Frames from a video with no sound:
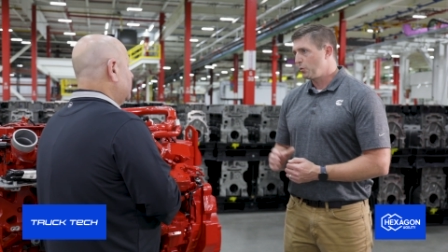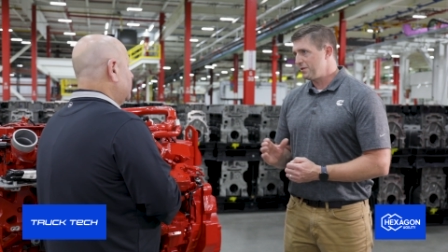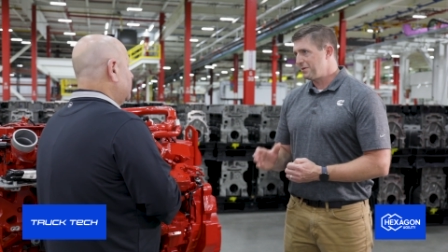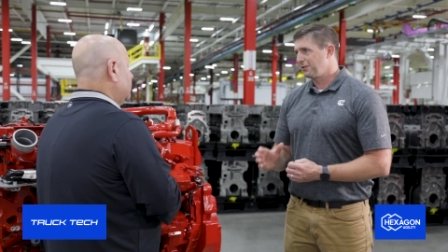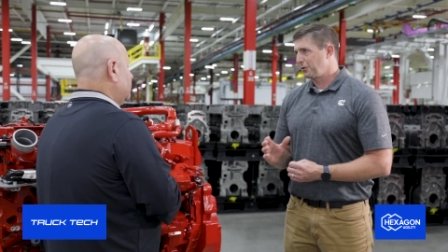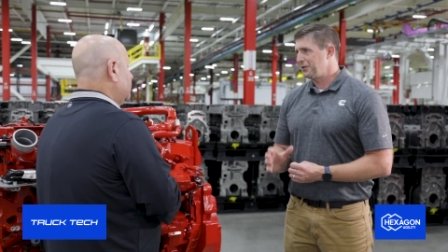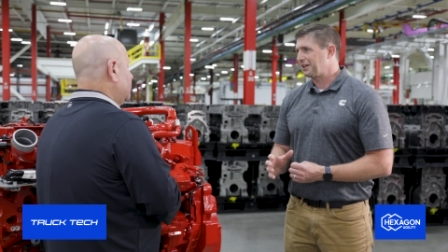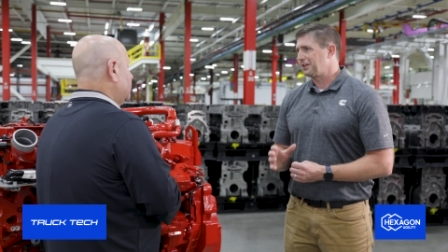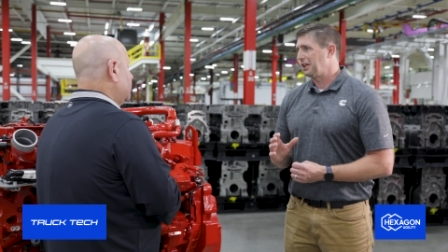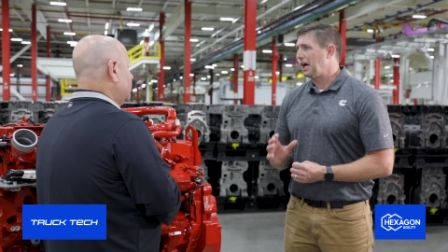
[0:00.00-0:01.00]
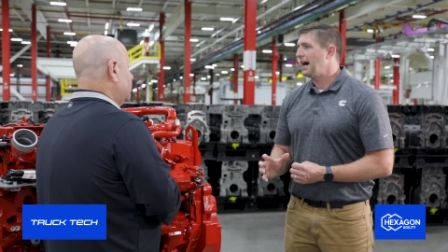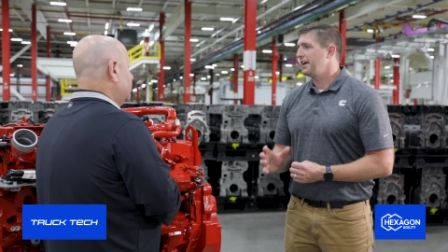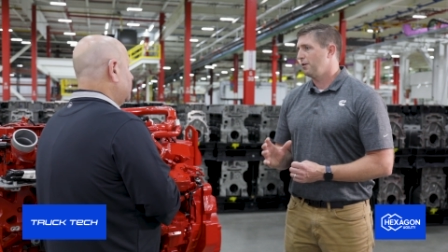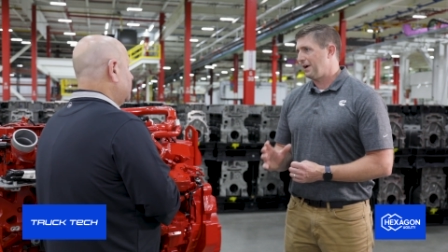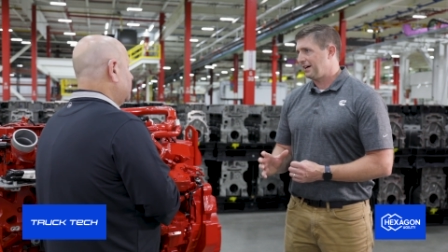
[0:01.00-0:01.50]
We've been learning a
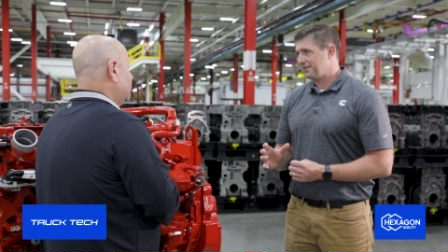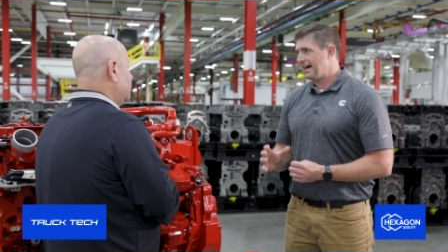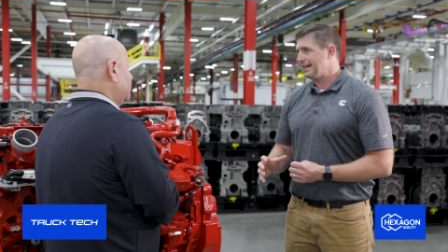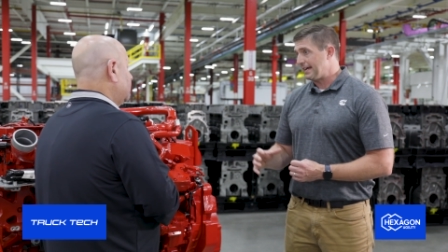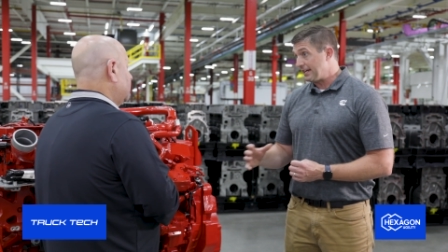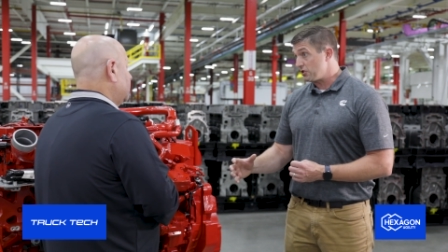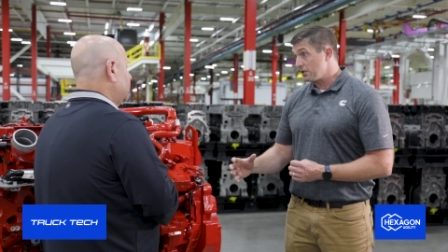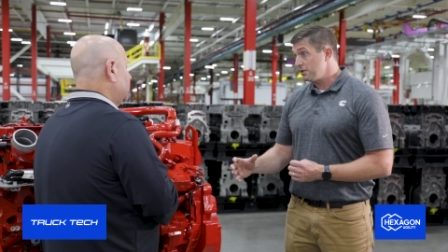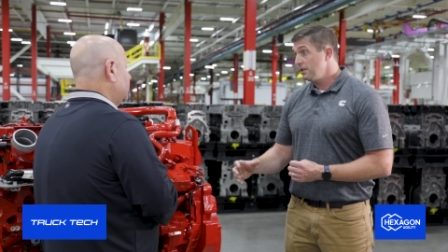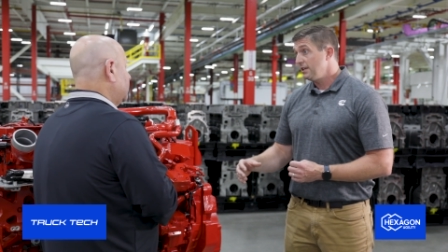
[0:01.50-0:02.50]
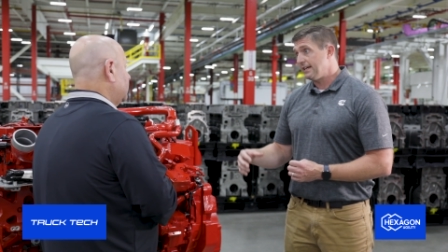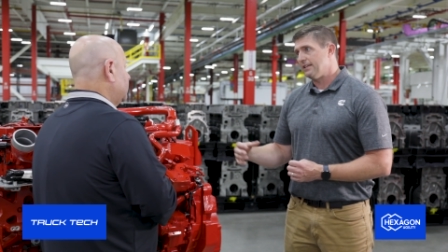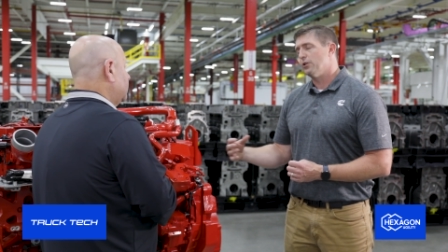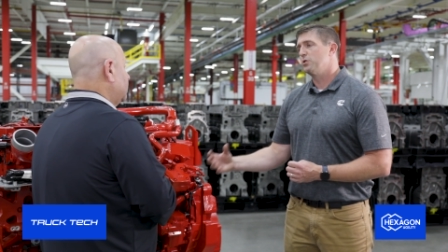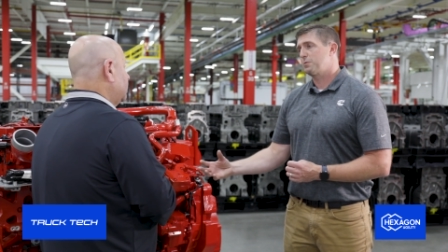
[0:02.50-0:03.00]
lot about that engine
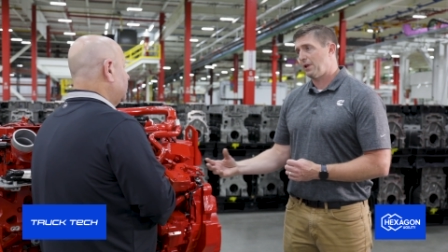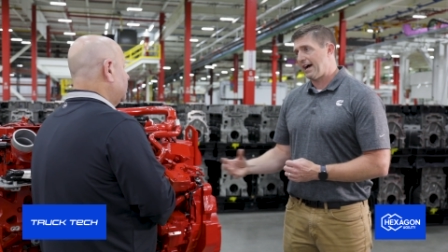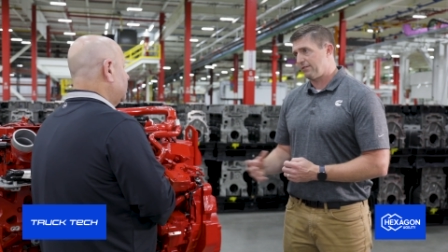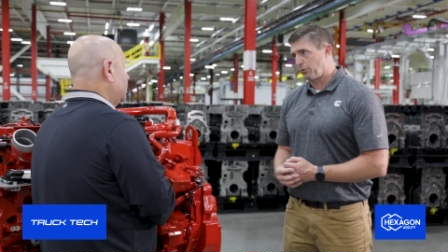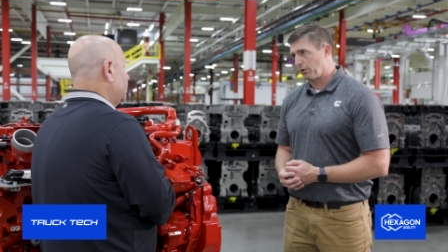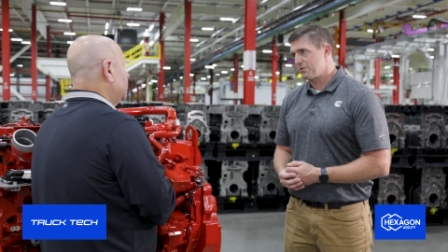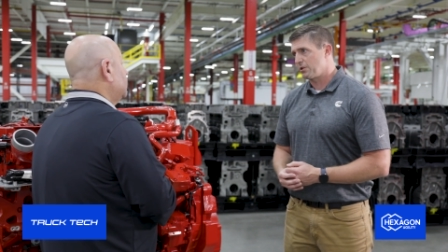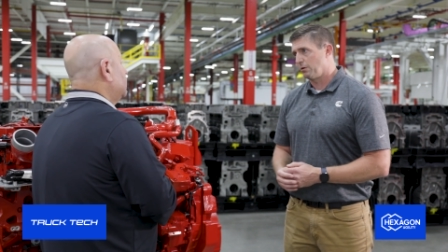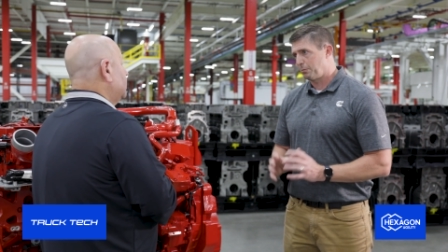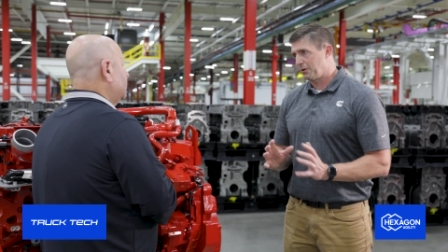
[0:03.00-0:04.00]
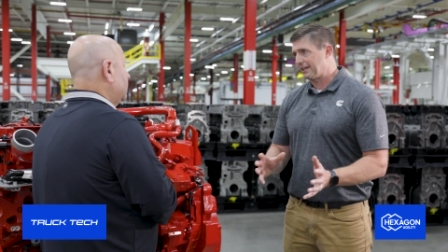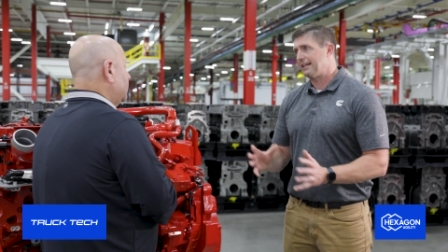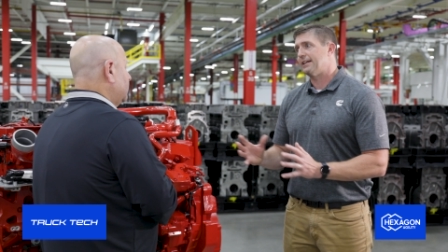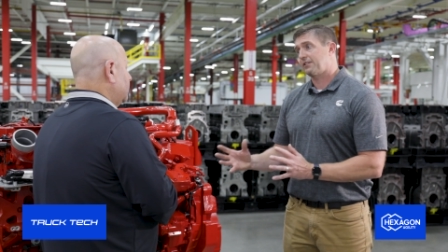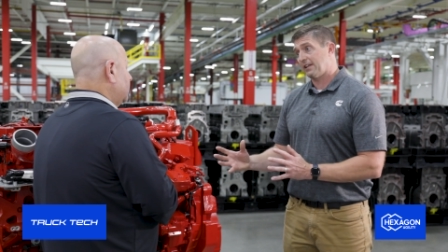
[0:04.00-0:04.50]
in those platforms, so putting
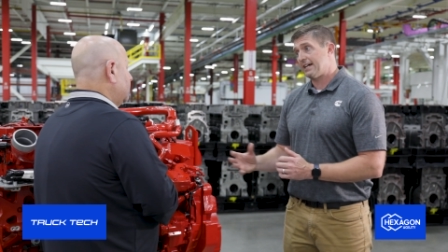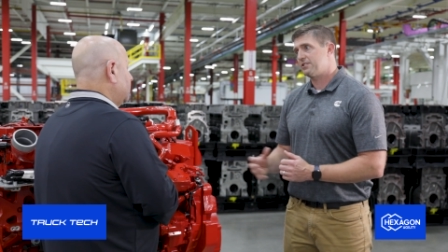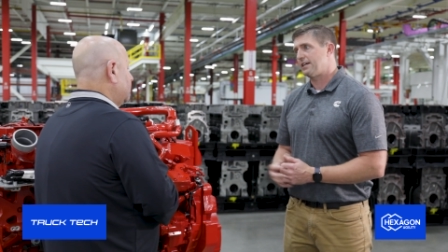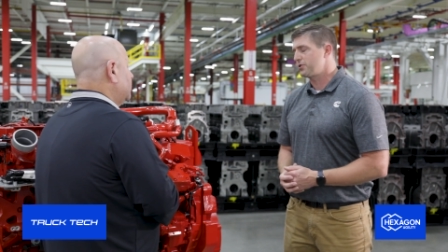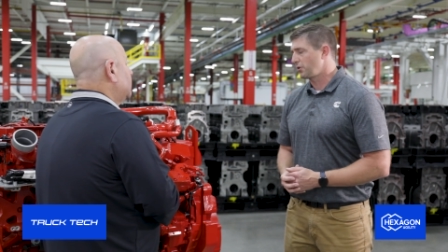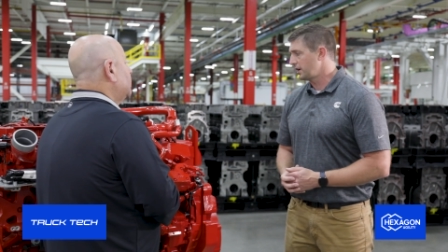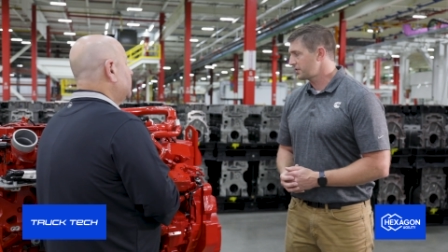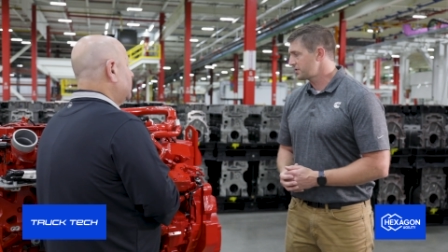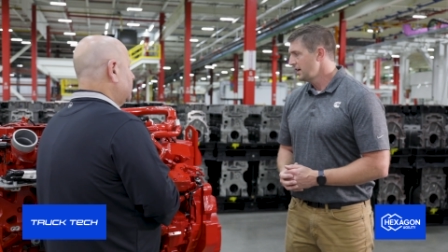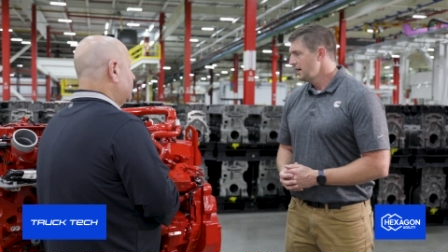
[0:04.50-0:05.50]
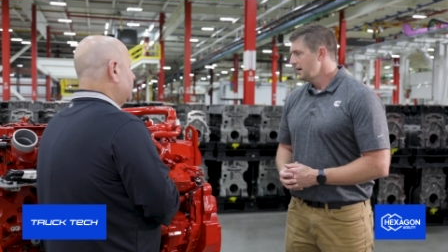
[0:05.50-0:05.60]
it into Class 8 trucks.